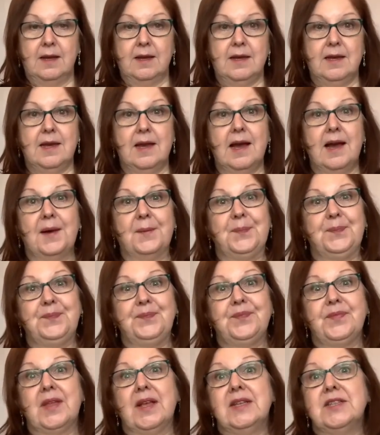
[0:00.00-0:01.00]
yeah.
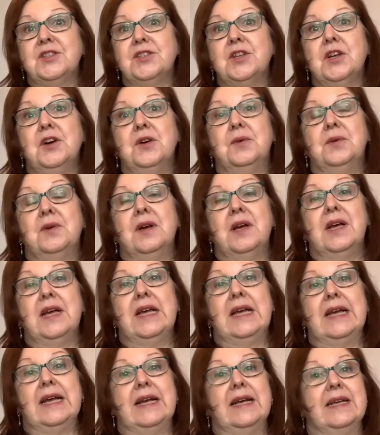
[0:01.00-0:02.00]
So
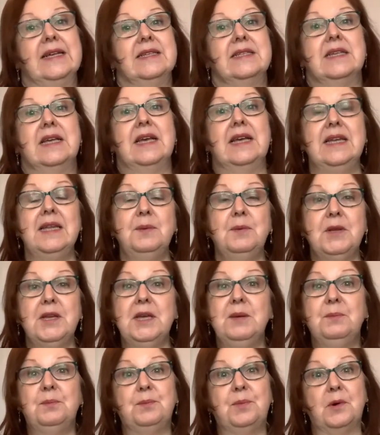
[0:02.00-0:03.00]
has
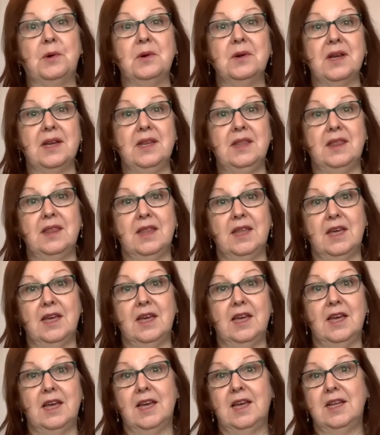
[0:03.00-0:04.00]
anybody bought
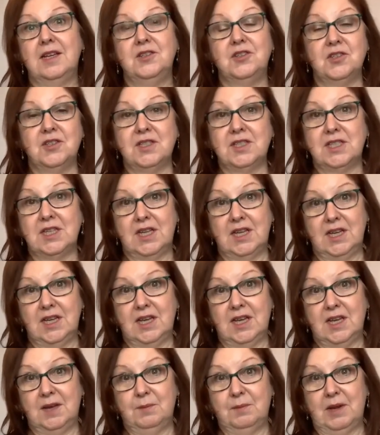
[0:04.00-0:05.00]
anything
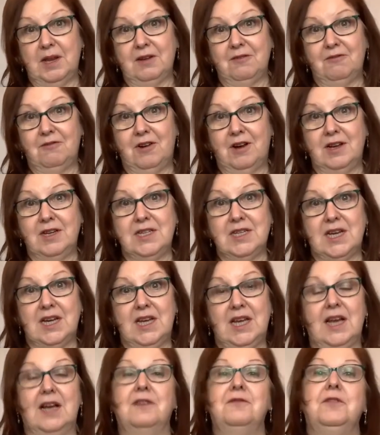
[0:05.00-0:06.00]
interesting in Black
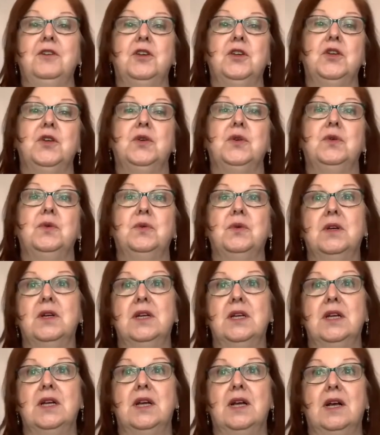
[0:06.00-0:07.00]
Friday? Have you,
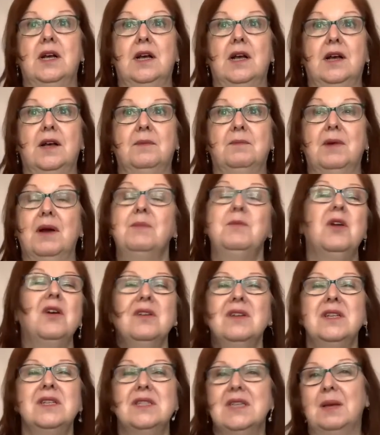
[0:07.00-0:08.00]
I'm
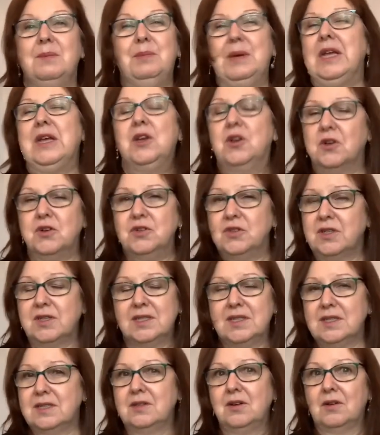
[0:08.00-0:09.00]
not going to say being good,
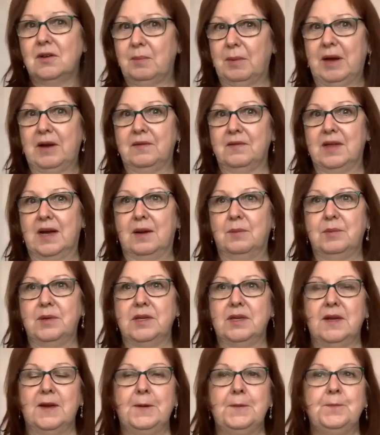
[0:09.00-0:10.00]
because it's not about that,
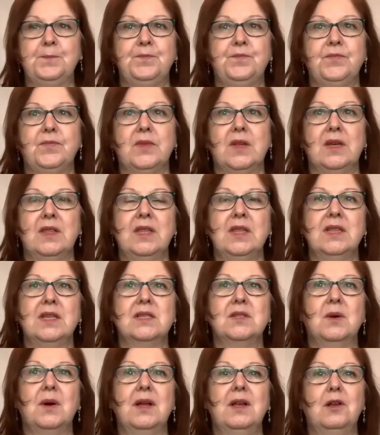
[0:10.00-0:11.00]
but I think
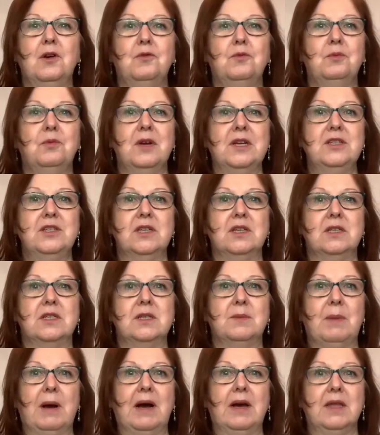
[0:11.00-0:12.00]
there's quite a lot of pressure
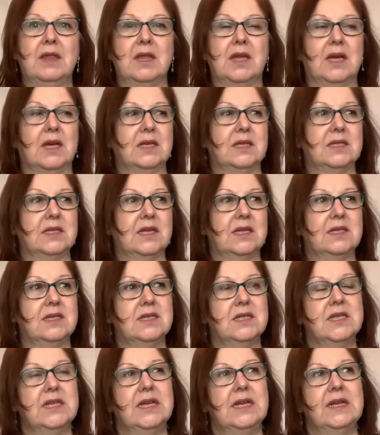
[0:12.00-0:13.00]
to buy things,
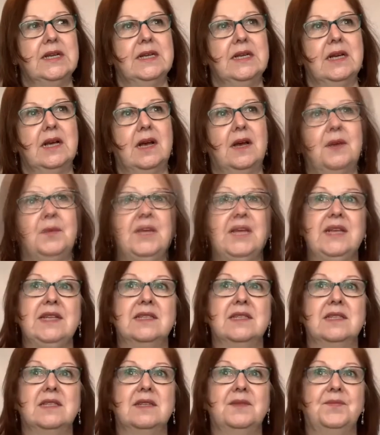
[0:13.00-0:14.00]
and but
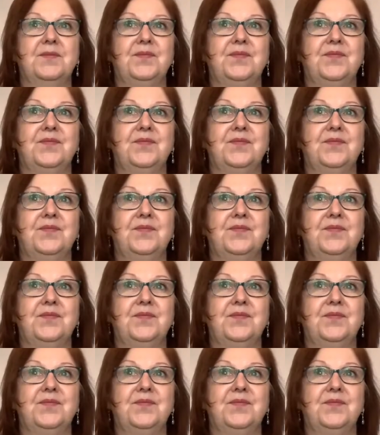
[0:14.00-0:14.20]
it's,